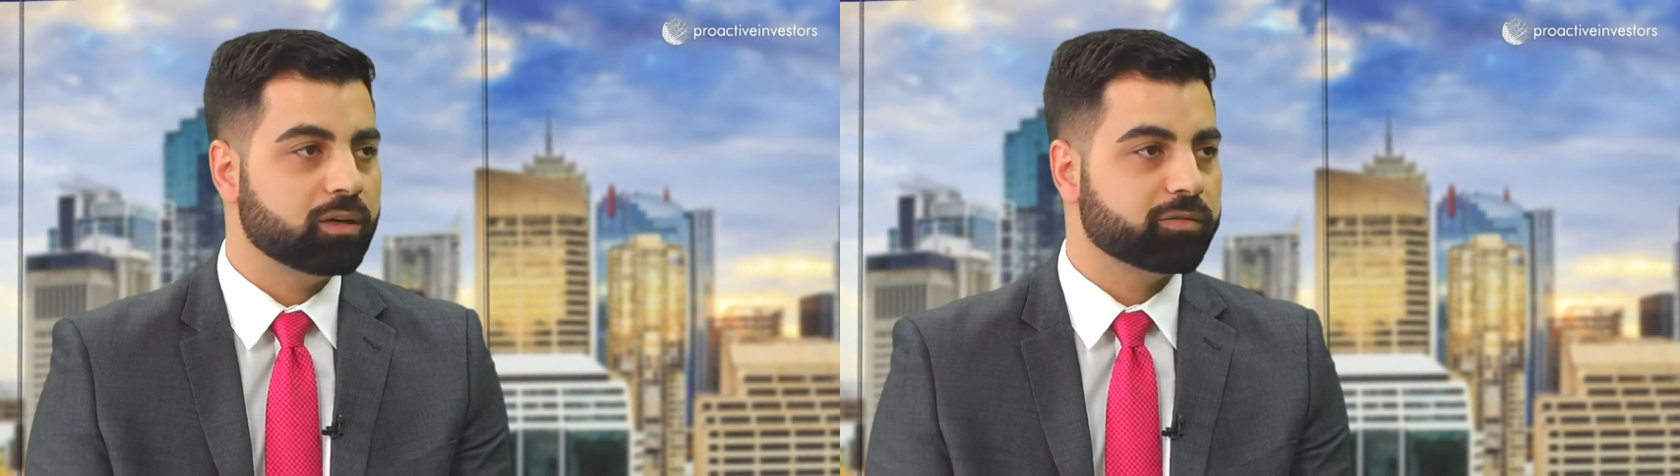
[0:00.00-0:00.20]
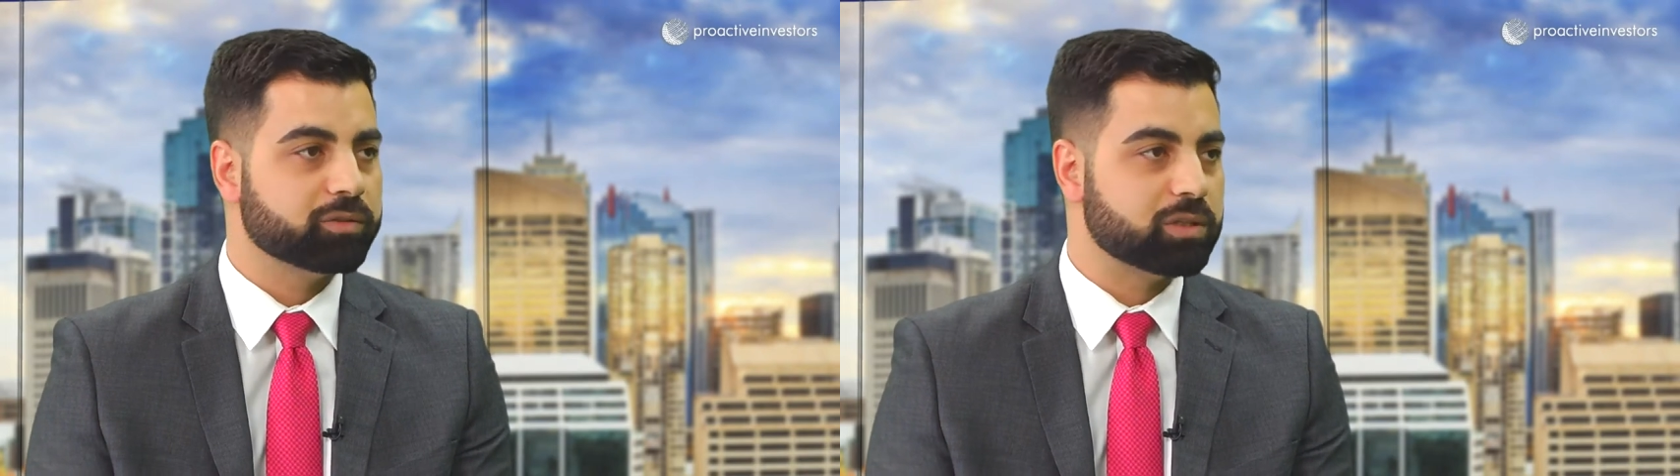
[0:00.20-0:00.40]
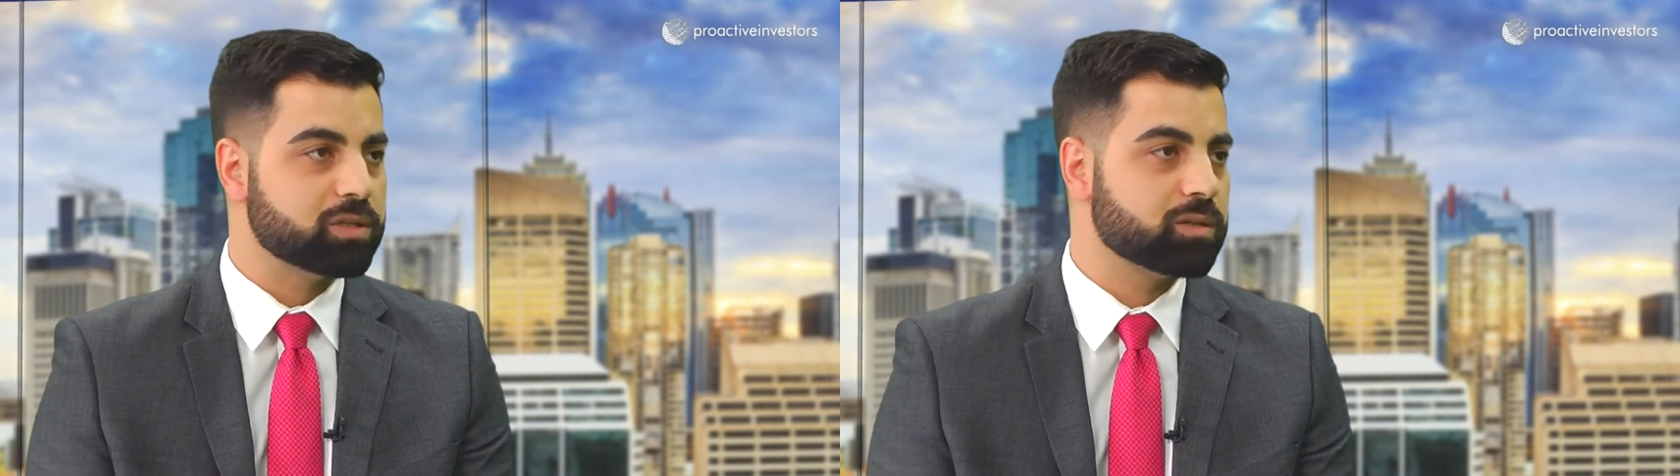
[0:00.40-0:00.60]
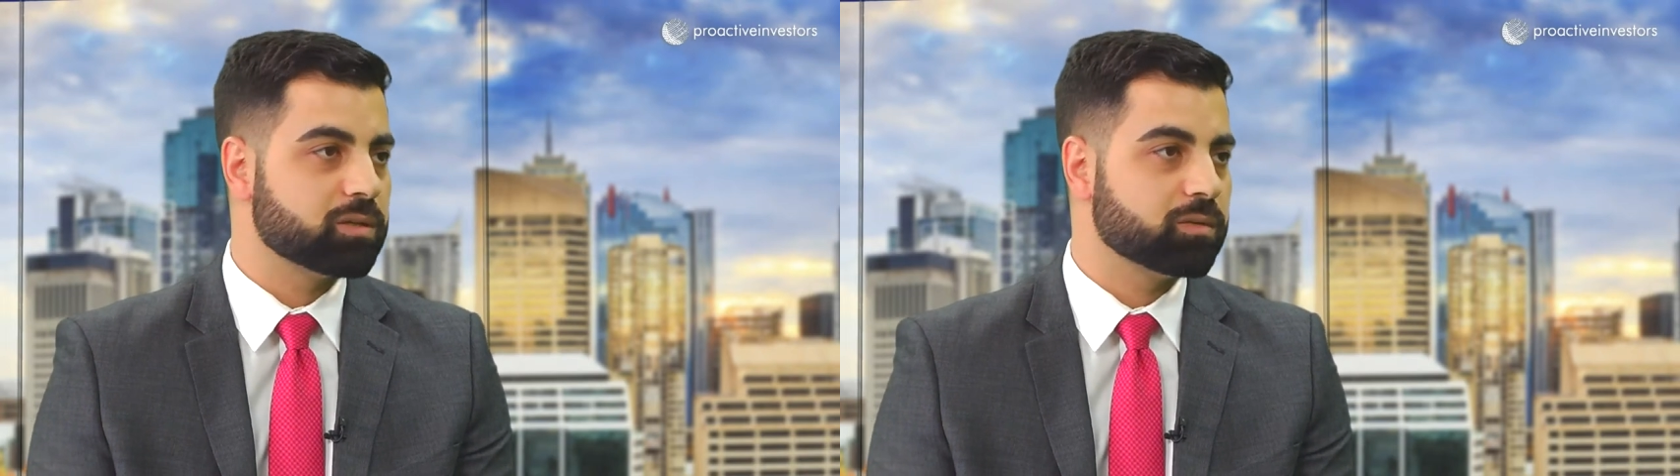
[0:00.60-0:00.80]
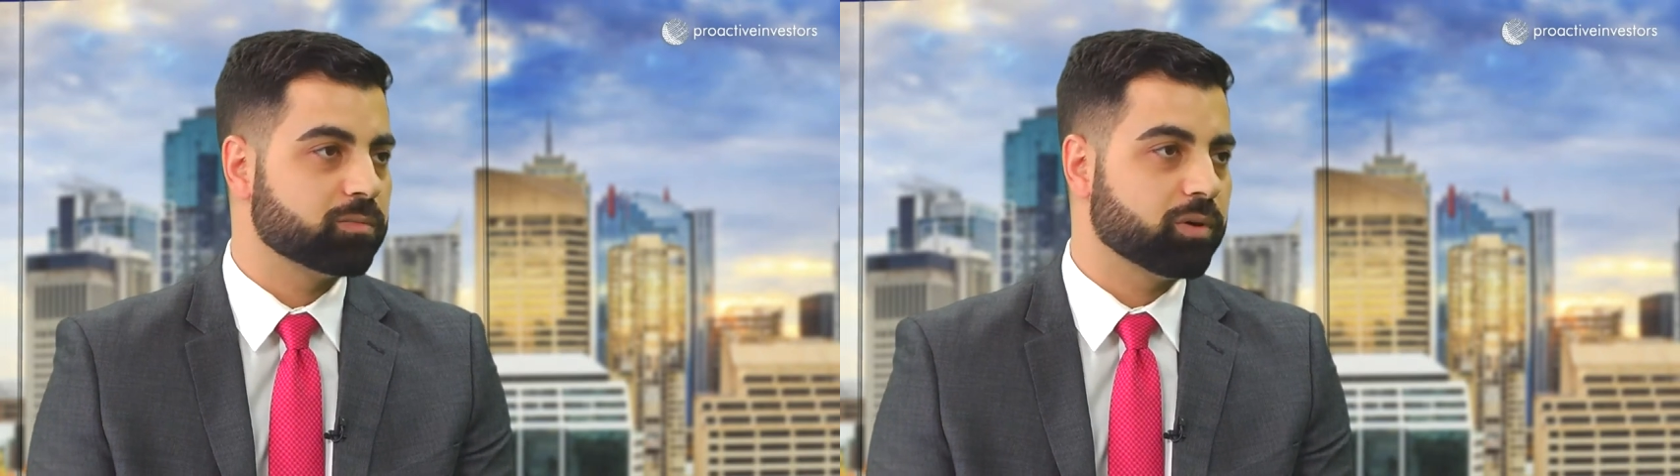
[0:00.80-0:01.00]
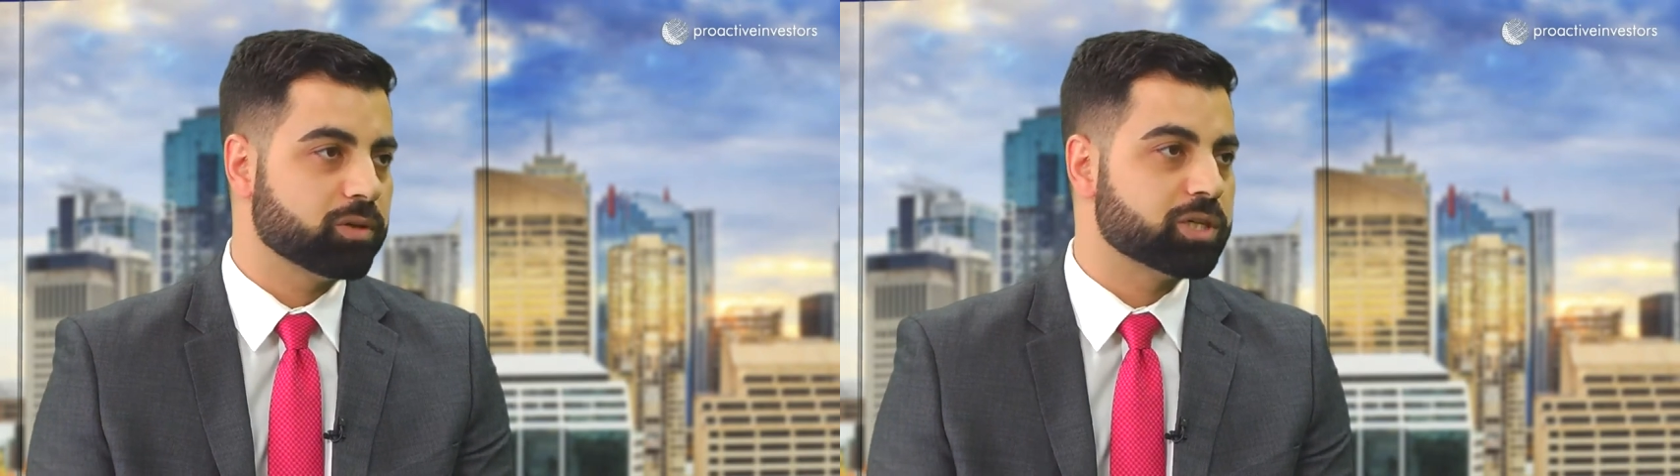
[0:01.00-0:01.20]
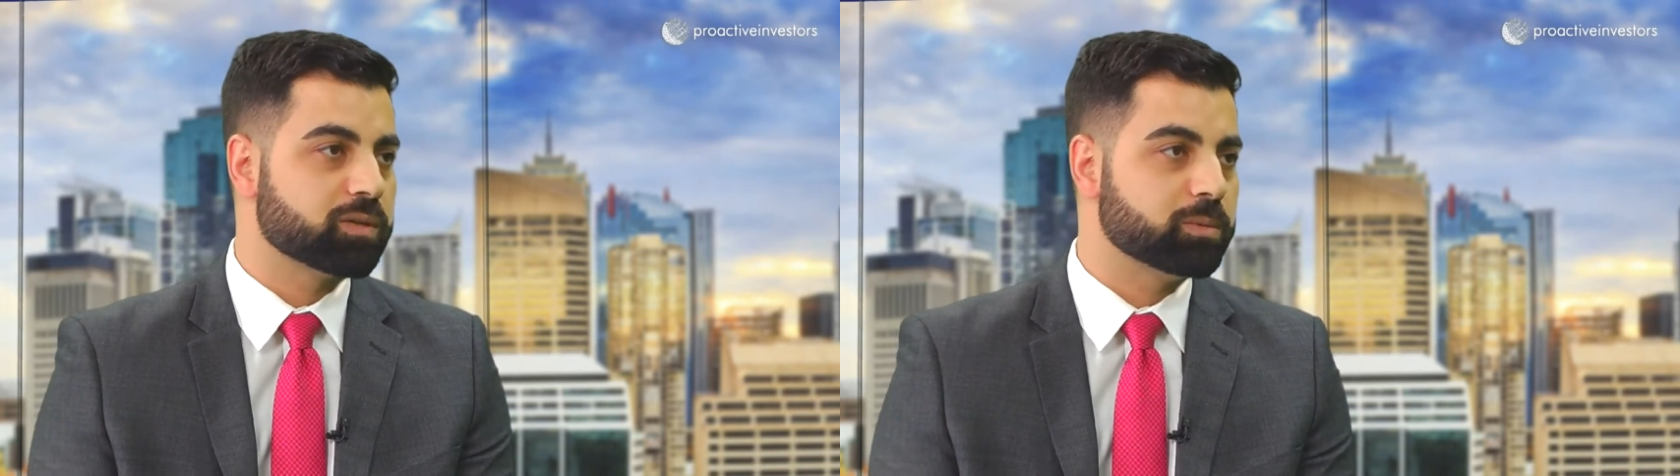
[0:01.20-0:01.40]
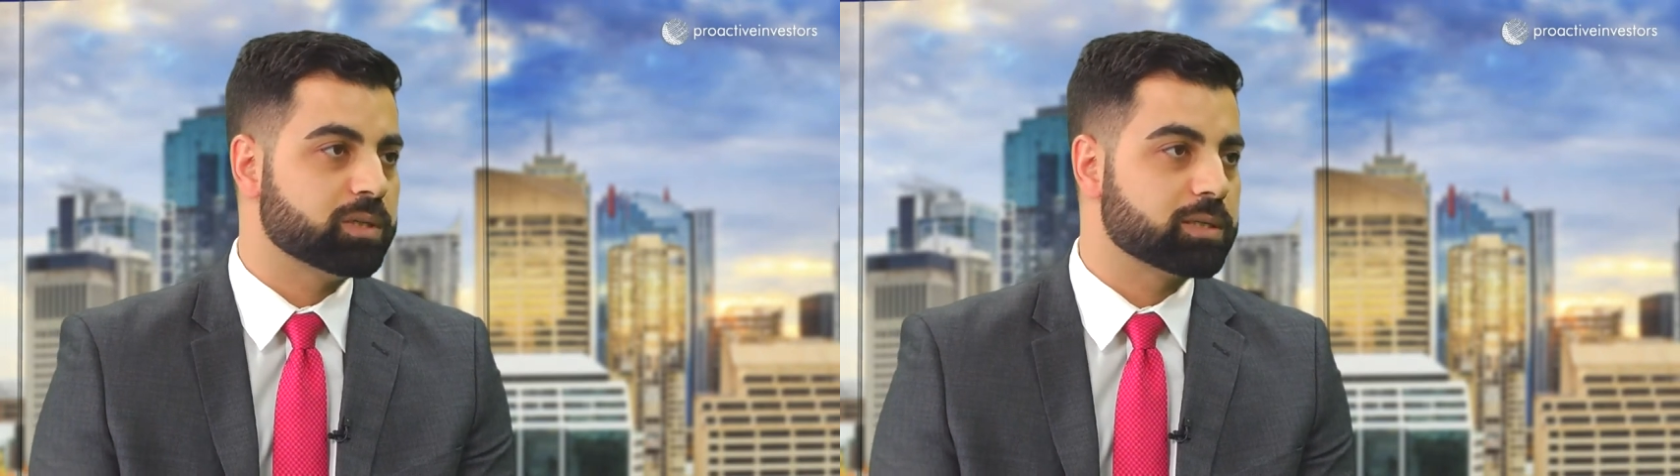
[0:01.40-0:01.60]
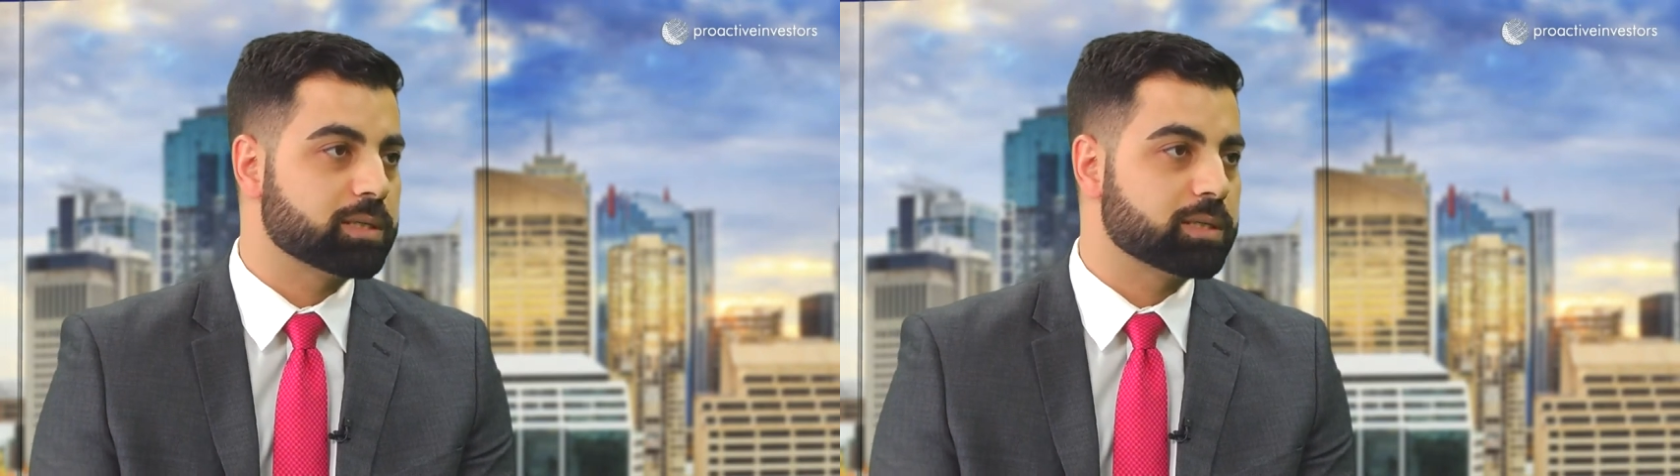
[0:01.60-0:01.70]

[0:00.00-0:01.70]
for this project to be a